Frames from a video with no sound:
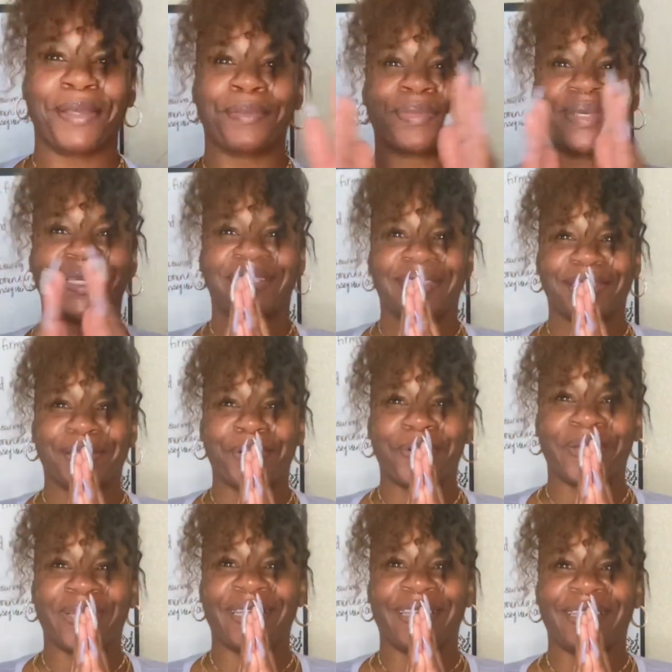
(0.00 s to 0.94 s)
Peace,
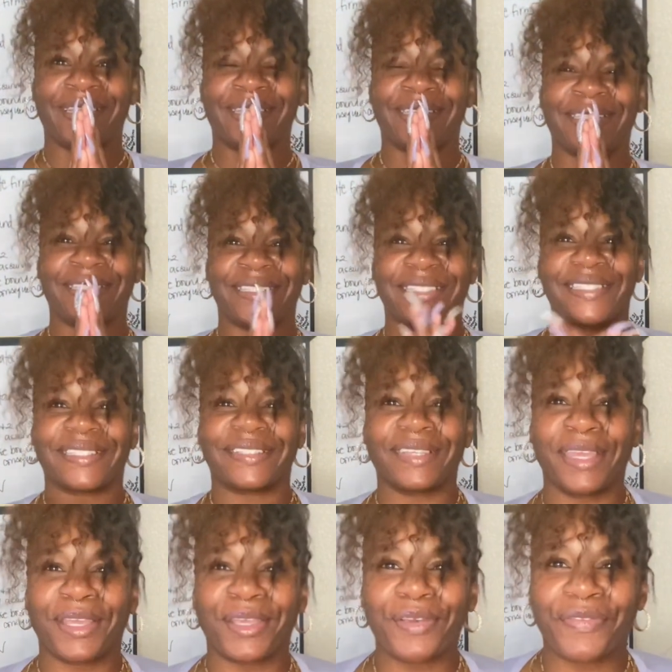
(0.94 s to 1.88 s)
Queens.
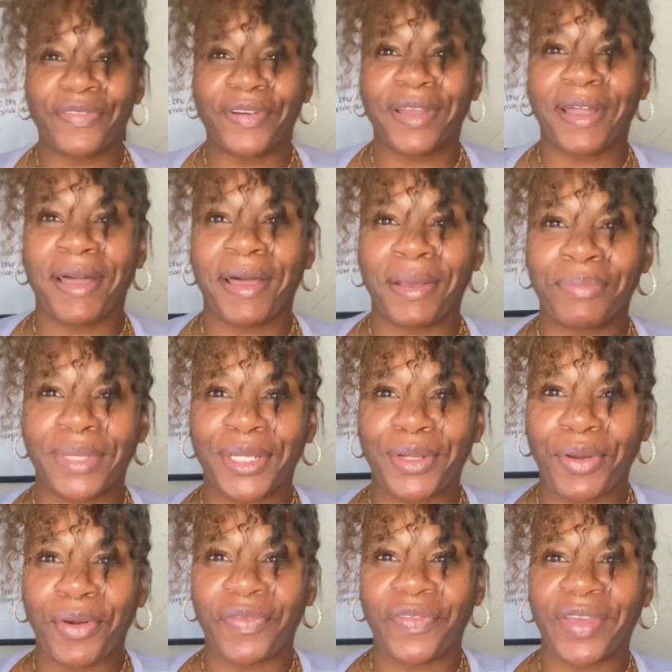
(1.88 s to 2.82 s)
Thank you for coming
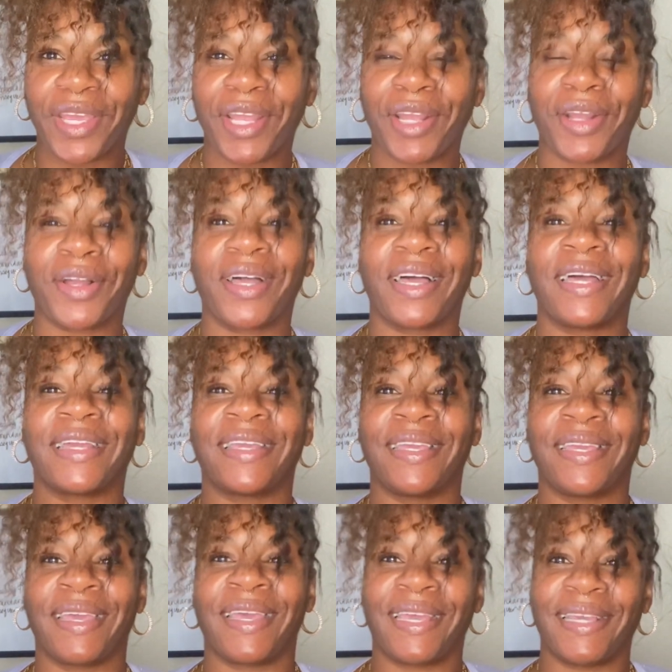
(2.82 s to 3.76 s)
over here
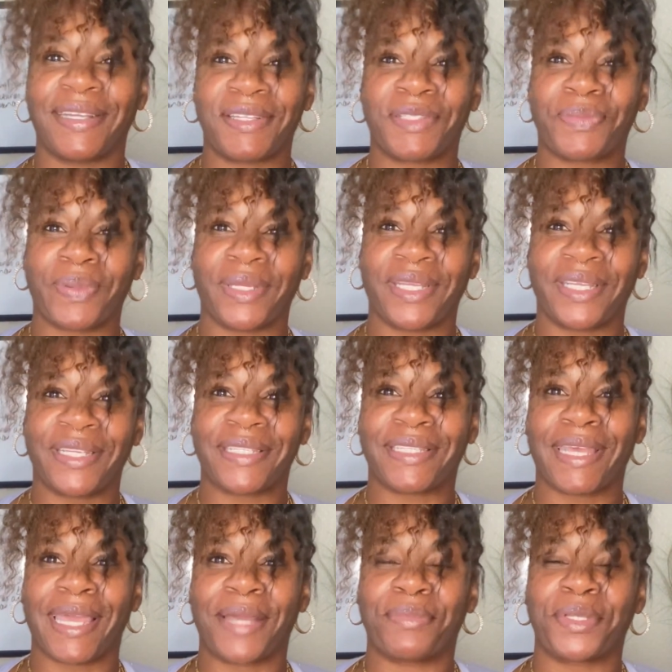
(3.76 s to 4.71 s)
again and spending your
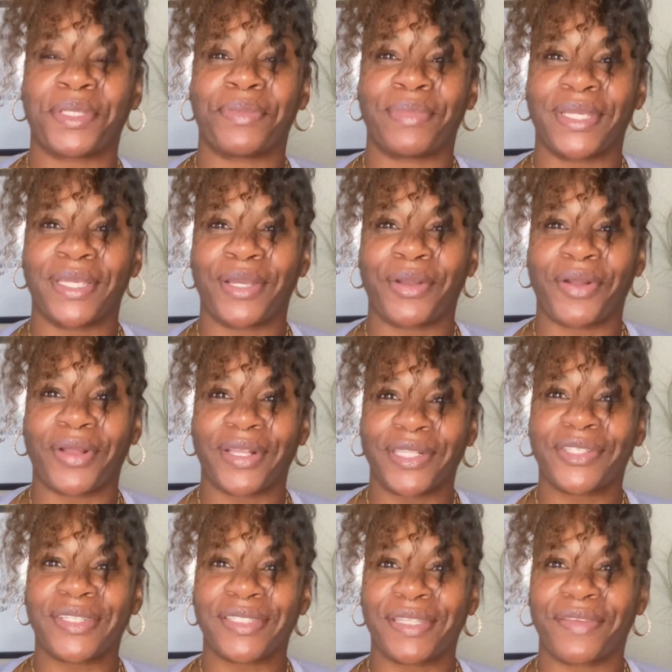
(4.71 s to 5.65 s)
time with me, your girl
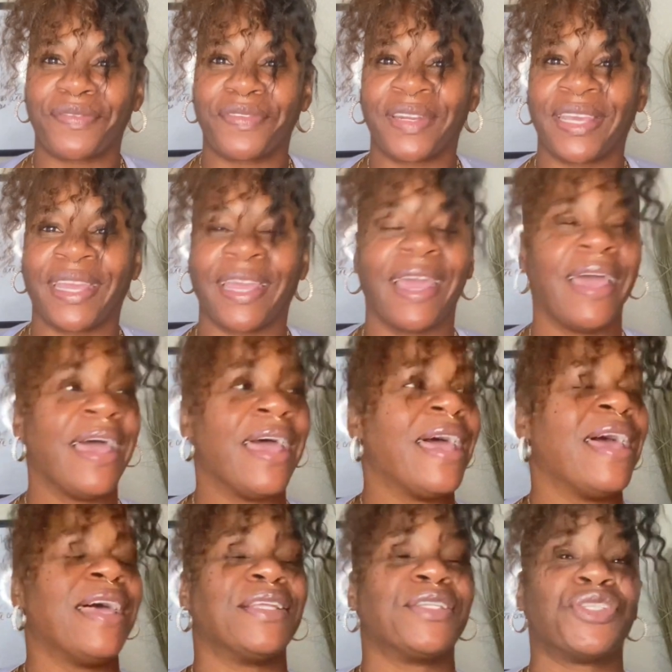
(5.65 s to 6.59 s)
healer Tiffany,
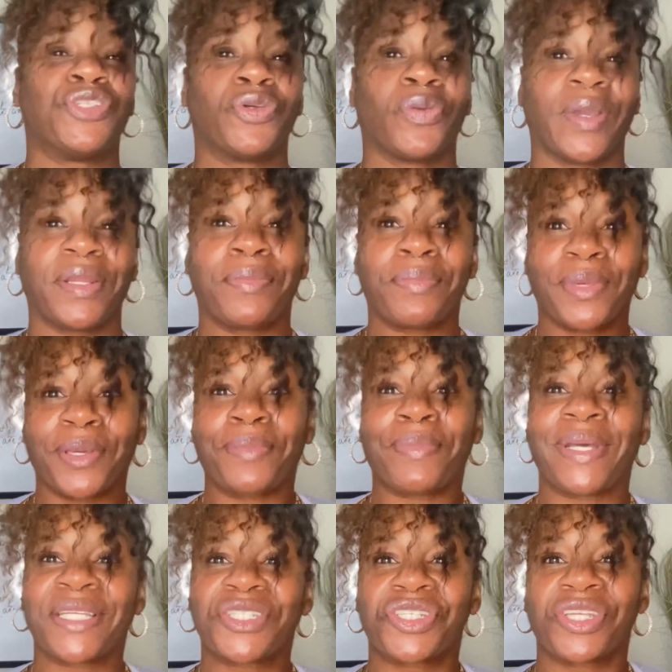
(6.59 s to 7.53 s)
joining me on
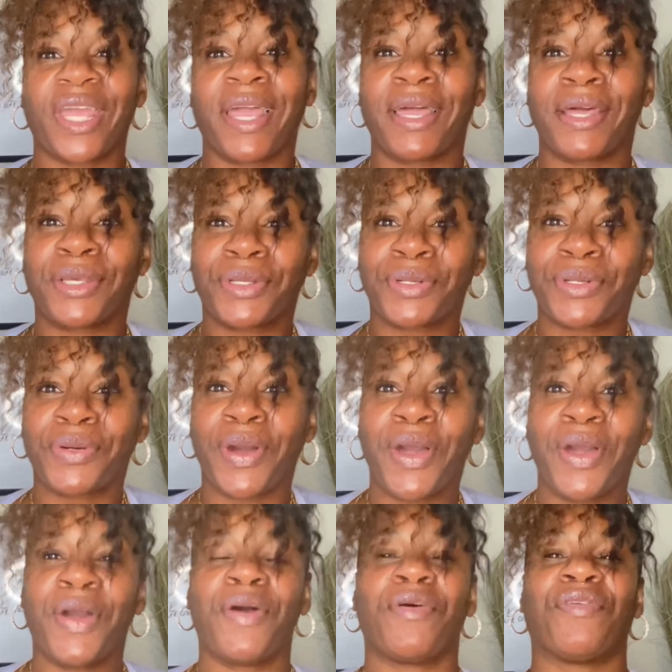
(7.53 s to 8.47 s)
my channel
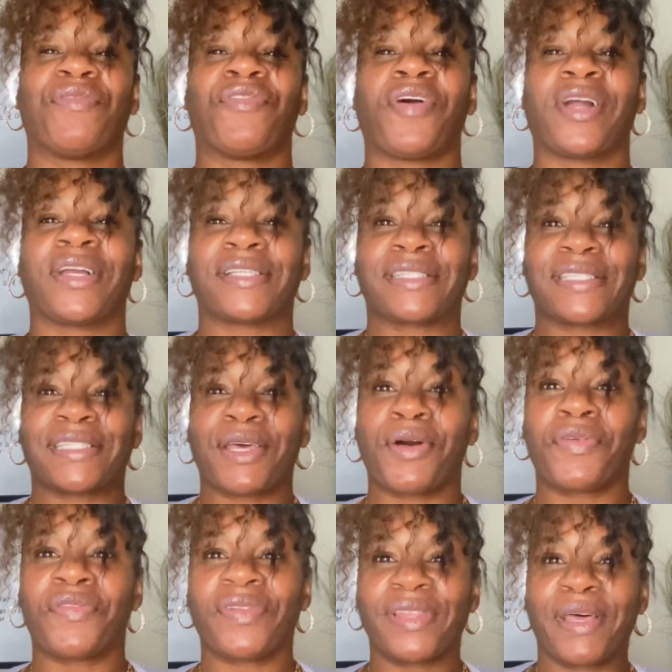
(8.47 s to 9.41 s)
for our
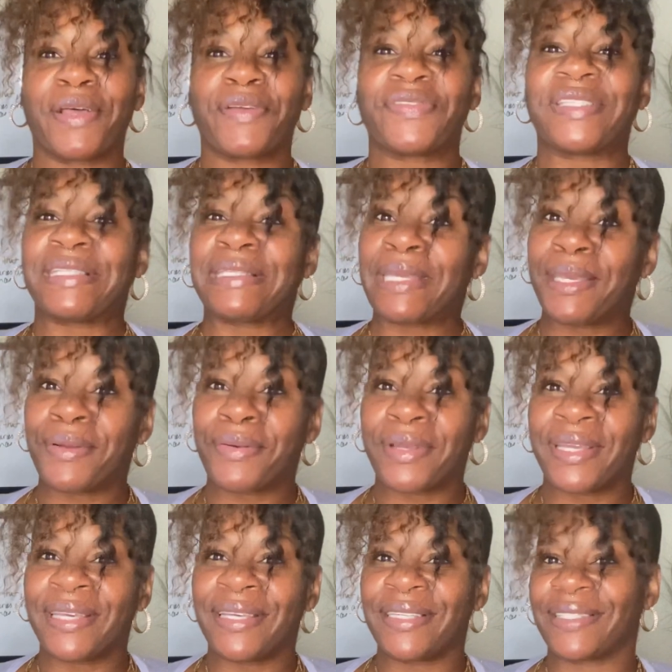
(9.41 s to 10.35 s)
self-love
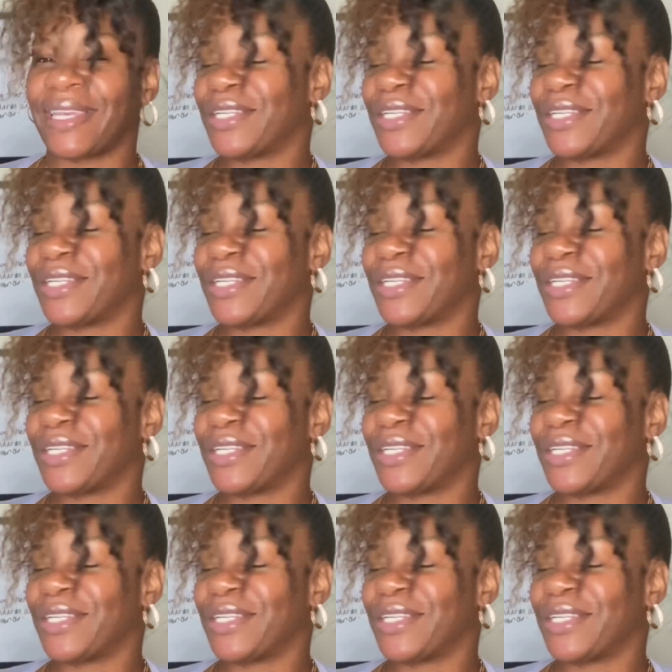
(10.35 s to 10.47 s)
series.